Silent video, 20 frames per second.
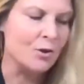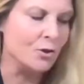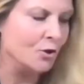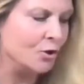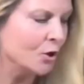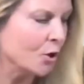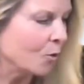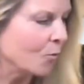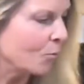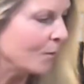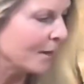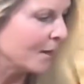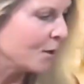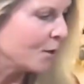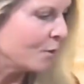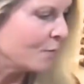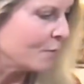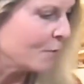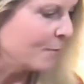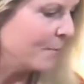You don't want to
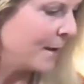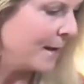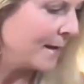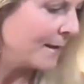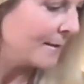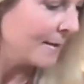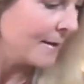over bake